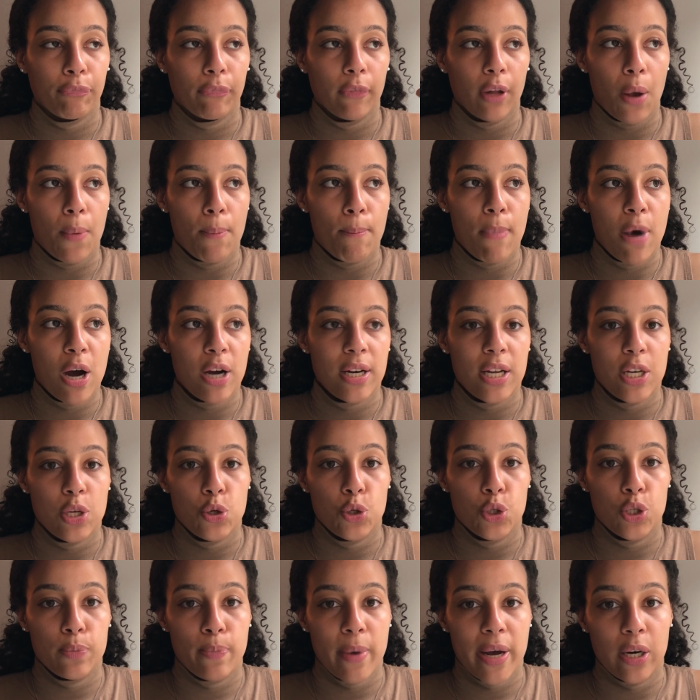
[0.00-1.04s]
money you
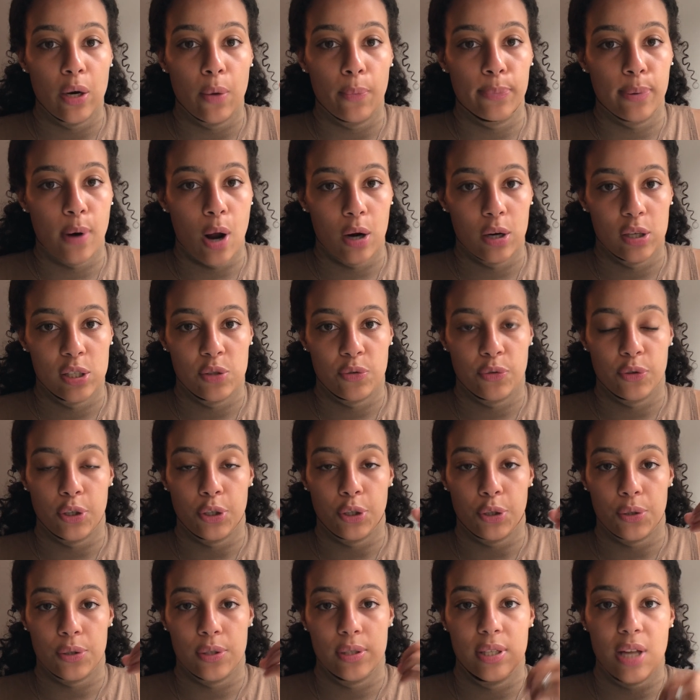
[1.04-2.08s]
spend on products for
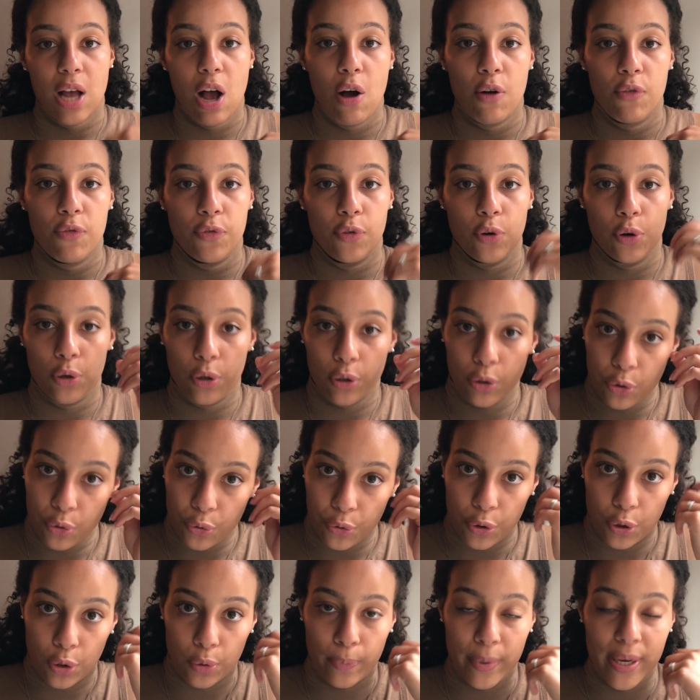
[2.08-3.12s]
yourself or through
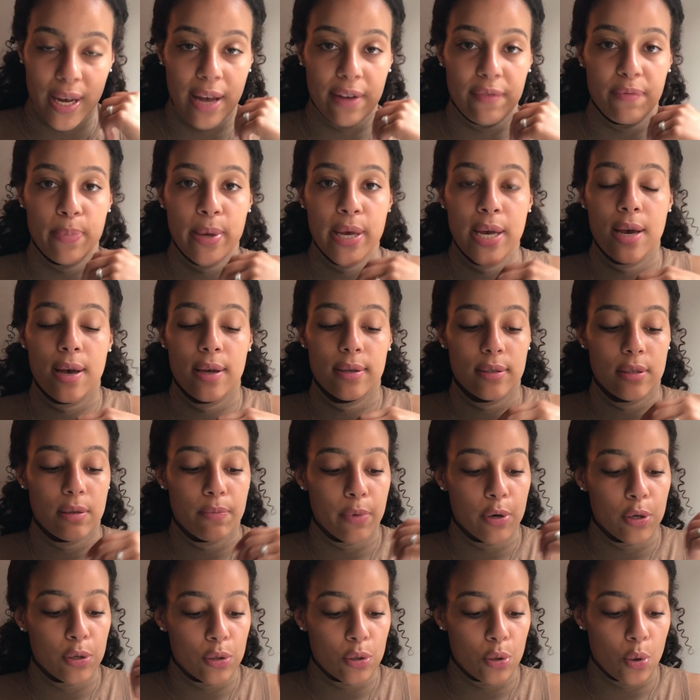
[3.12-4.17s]
your VIP
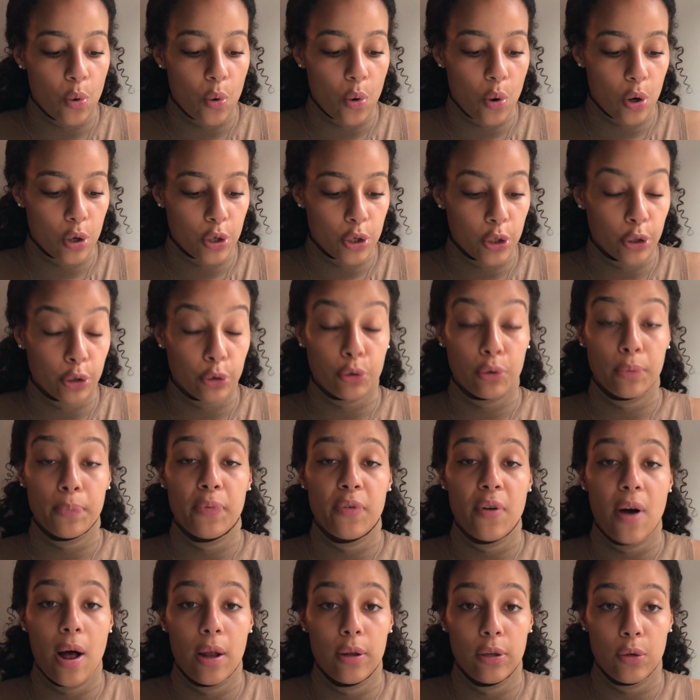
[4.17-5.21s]
customers, or your group
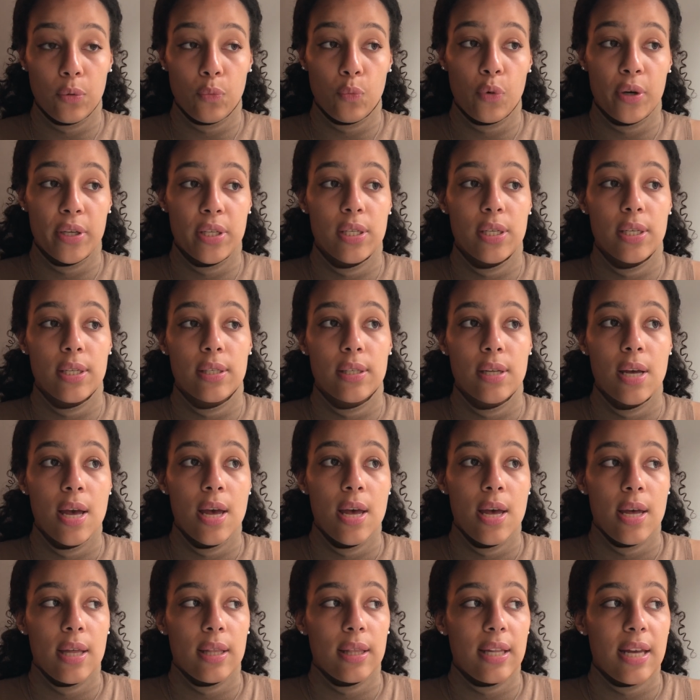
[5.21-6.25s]
volume, which is
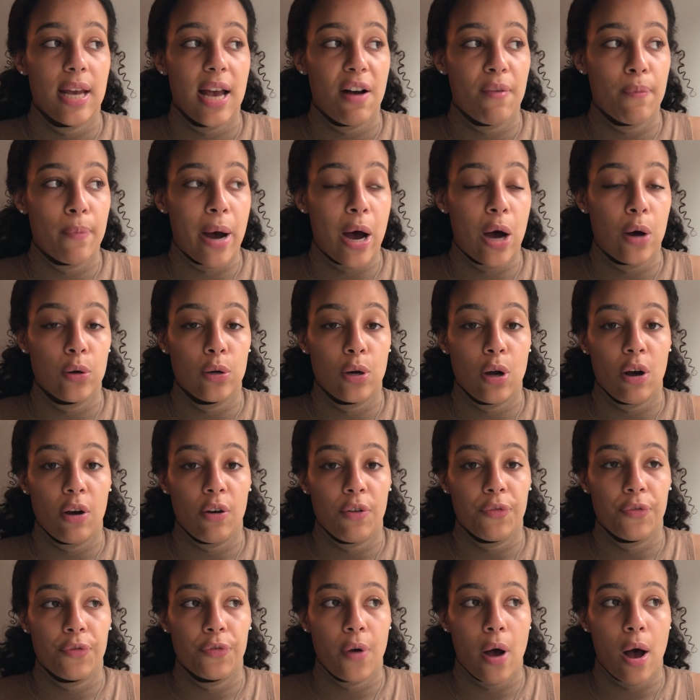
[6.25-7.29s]
the amount
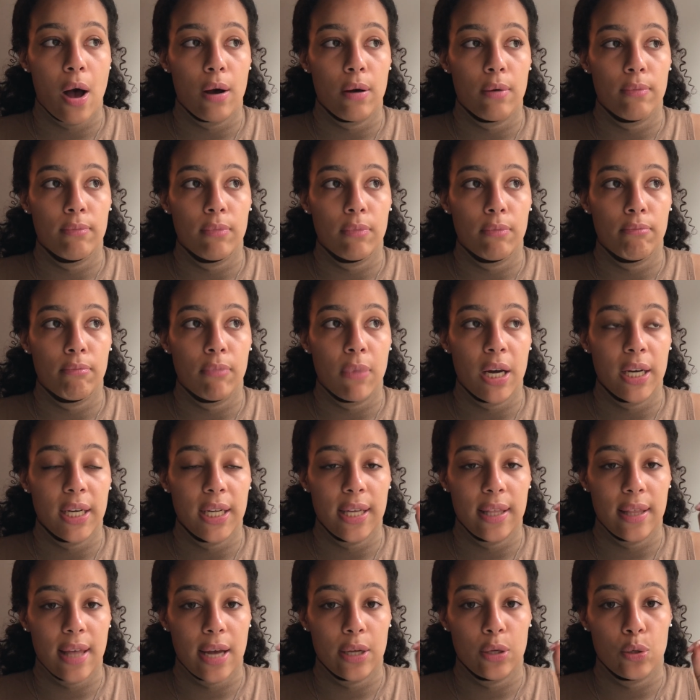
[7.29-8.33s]
of
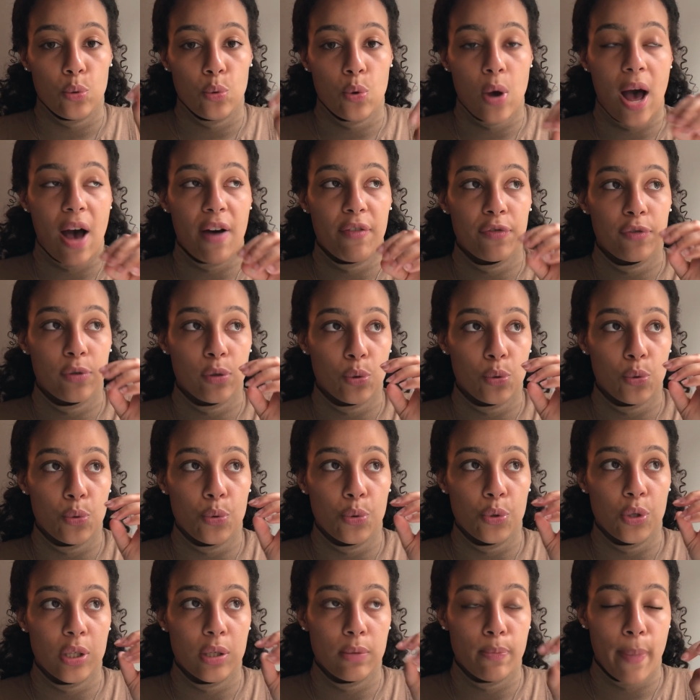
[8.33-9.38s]
money that you have
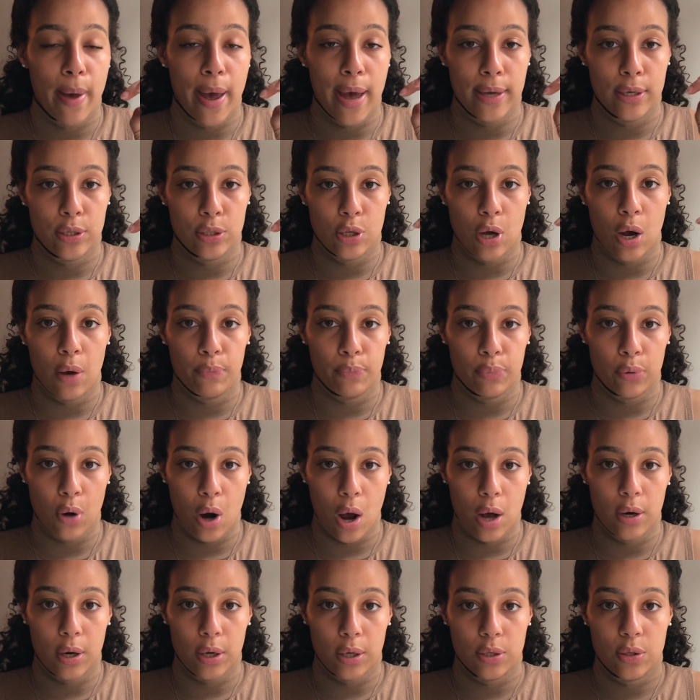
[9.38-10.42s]
to spend on
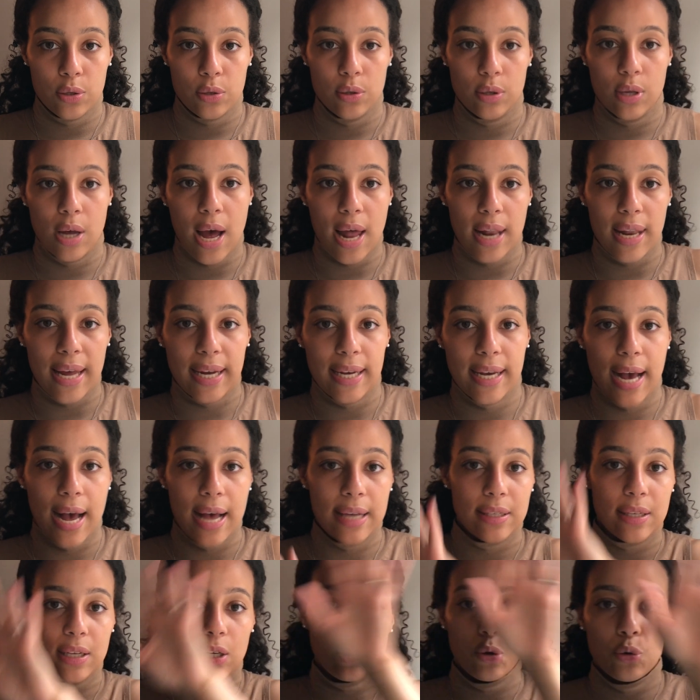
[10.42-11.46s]
products, like
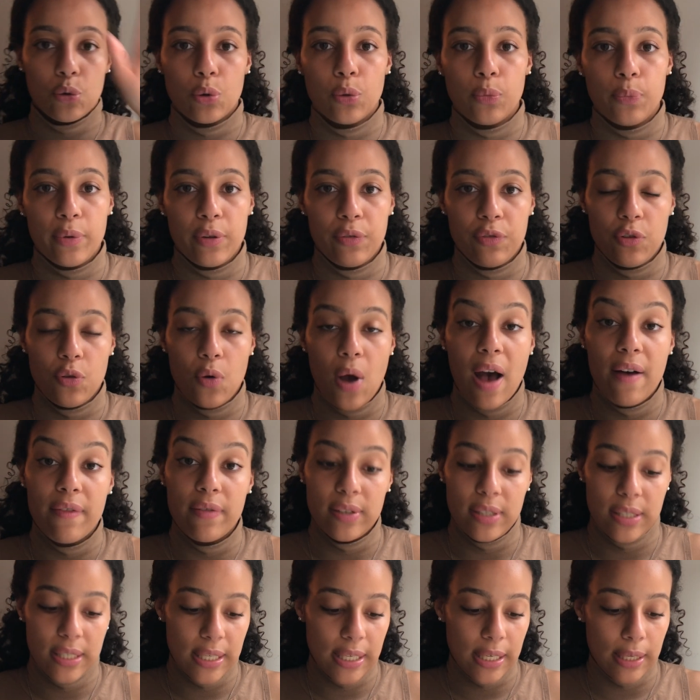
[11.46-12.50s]
as a group if you have a
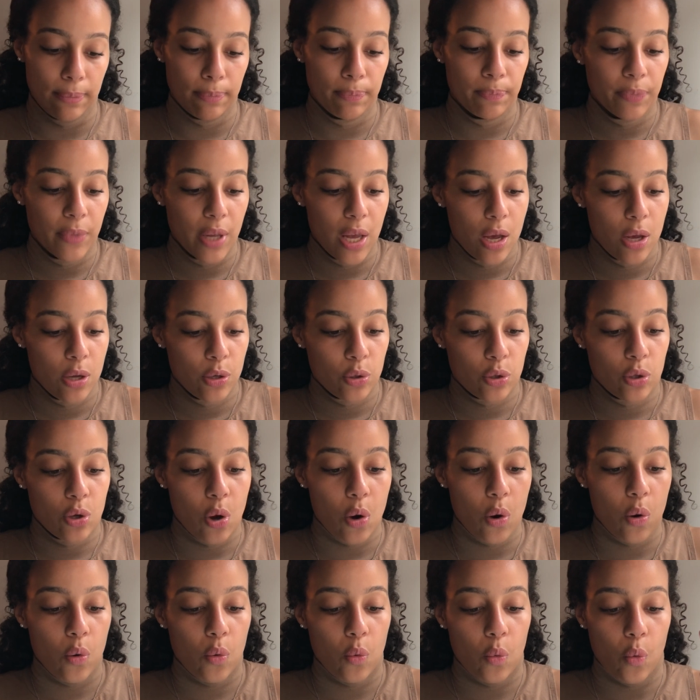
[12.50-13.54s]
team.
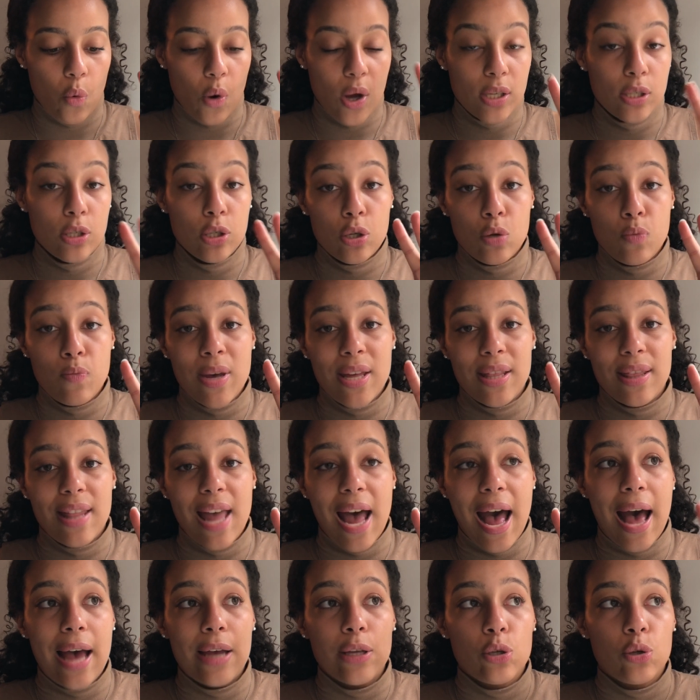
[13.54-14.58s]
So once you meet
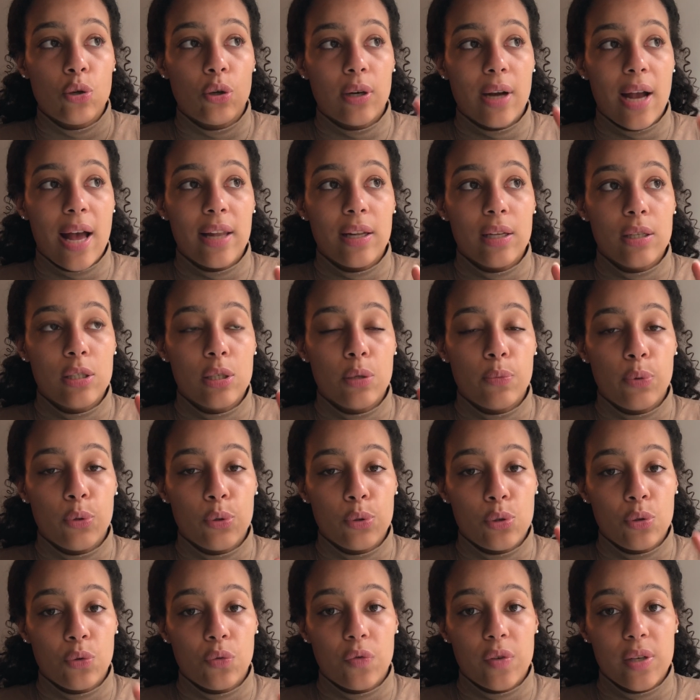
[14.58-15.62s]
that, you're eligible
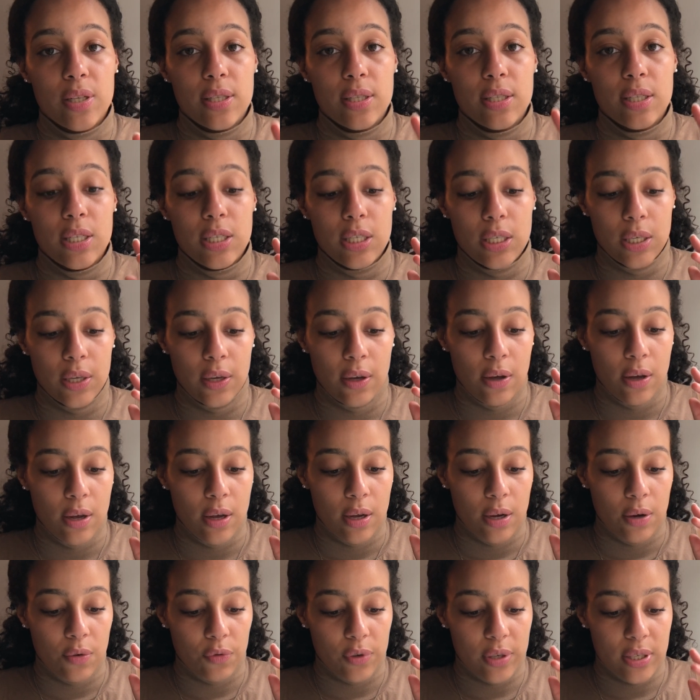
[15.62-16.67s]
to receive
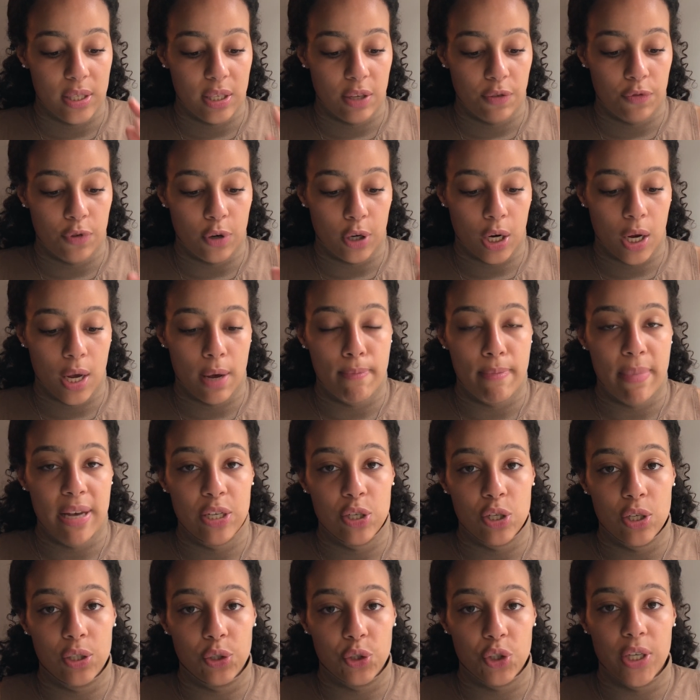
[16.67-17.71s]
your
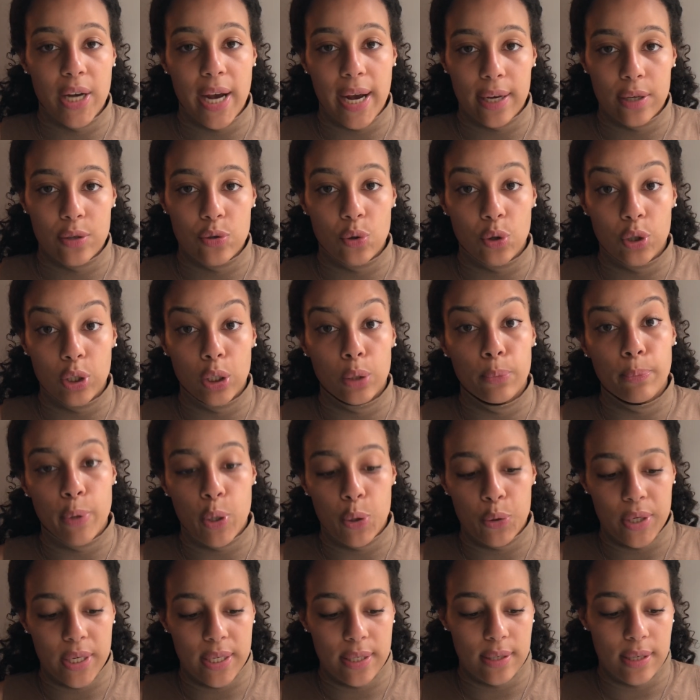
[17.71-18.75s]
commission checks or your
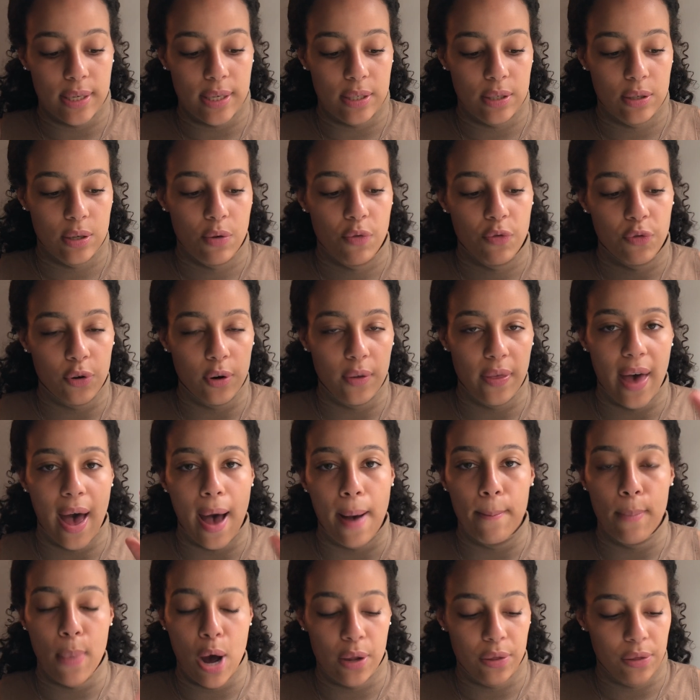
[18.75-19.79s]
bonuses for
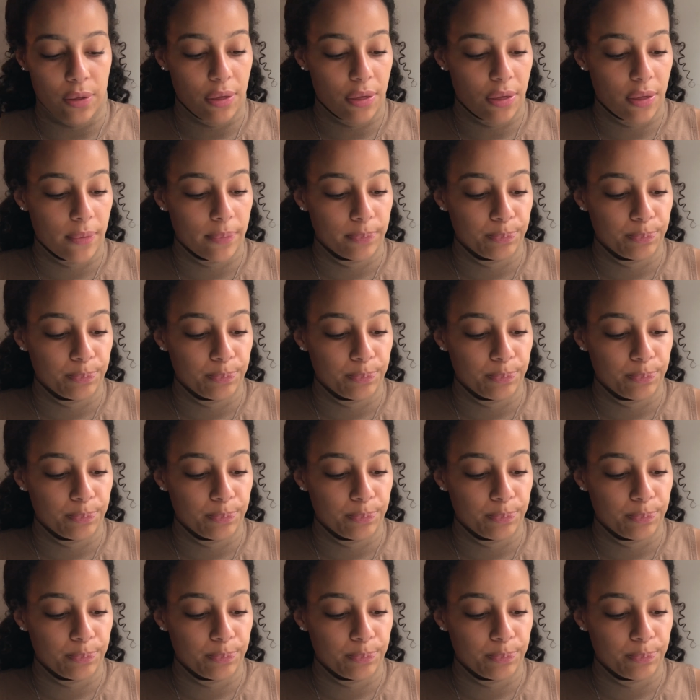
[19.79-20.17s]
that month.